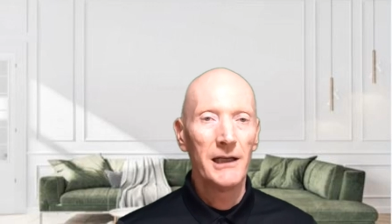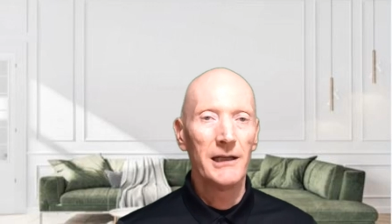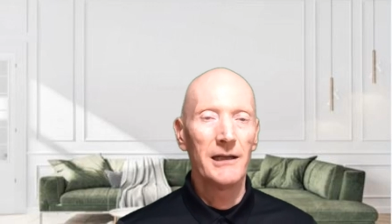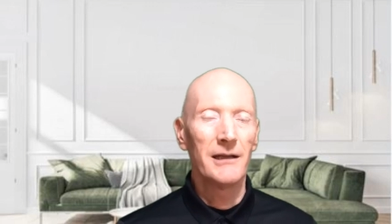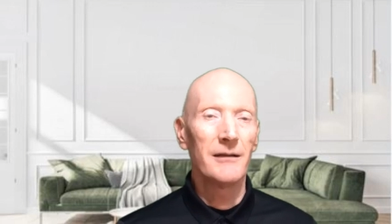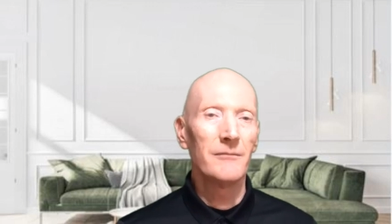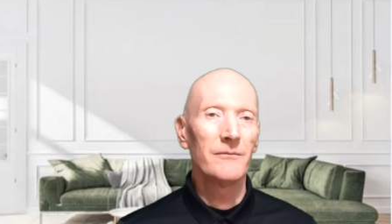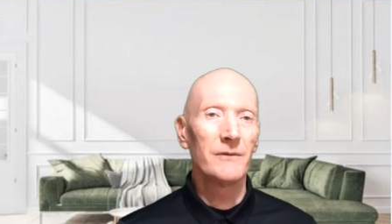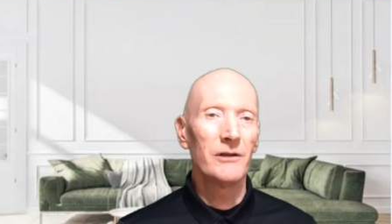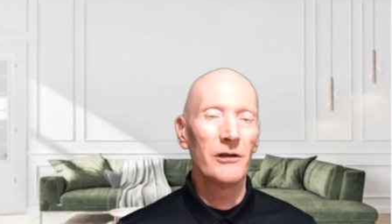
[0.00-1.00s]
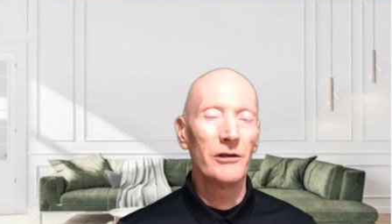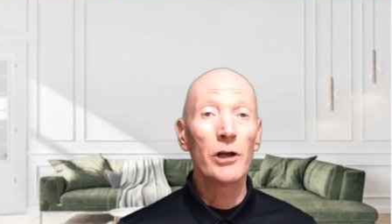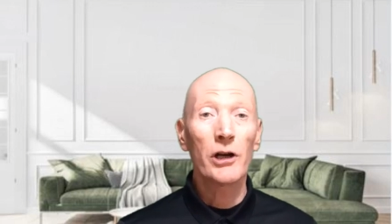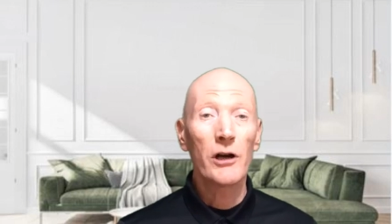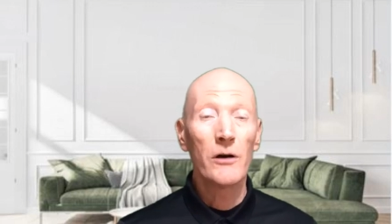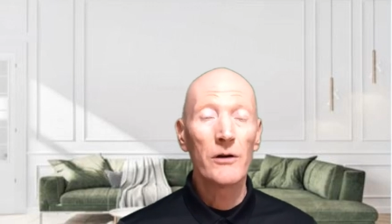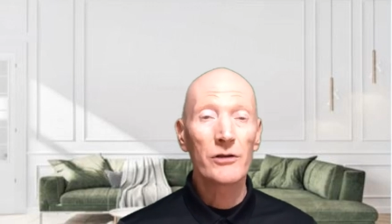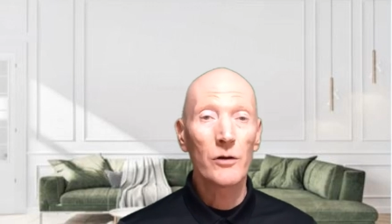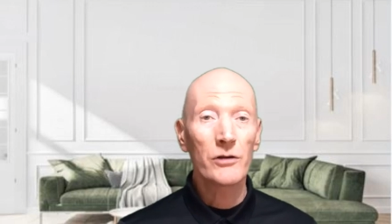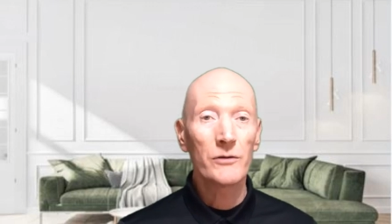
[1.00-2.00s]
you're going to go and
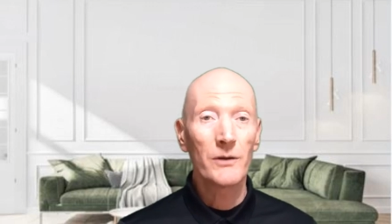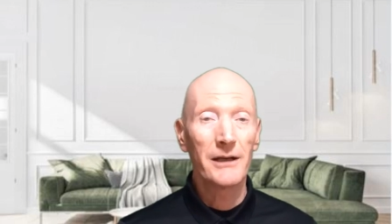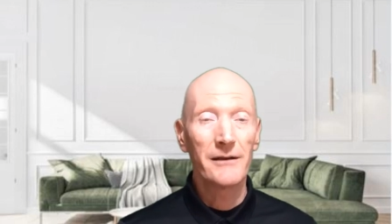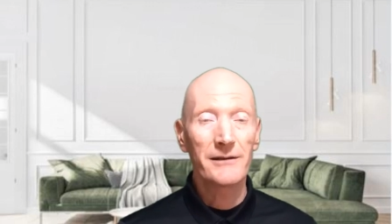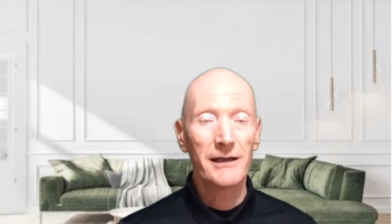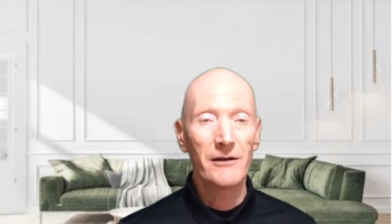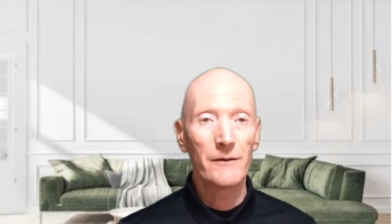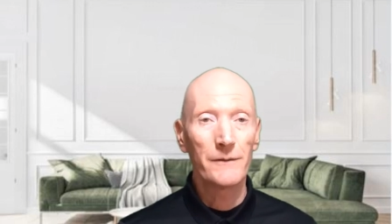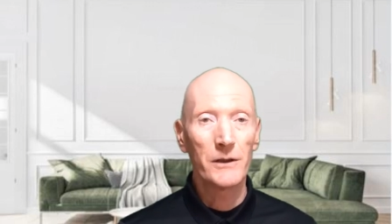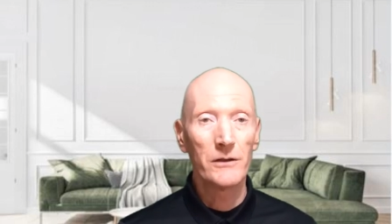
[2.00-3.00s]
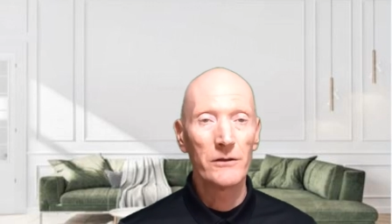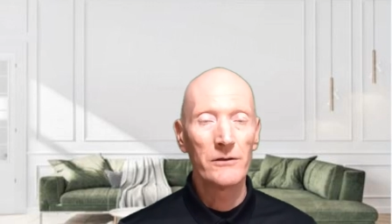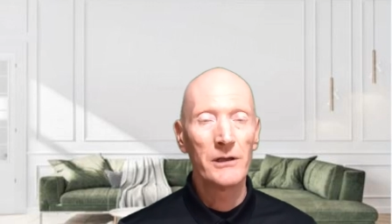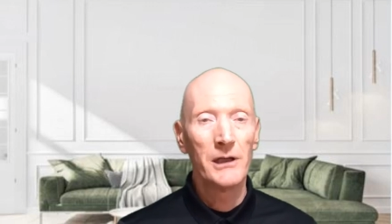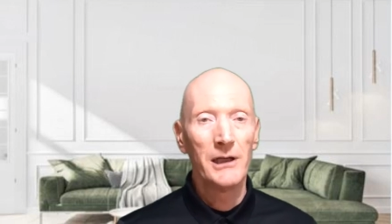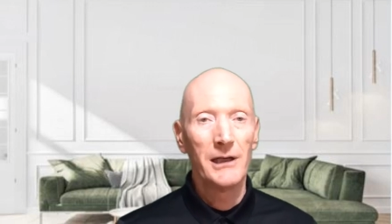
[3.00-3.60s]
talk to a lender, say on the phone.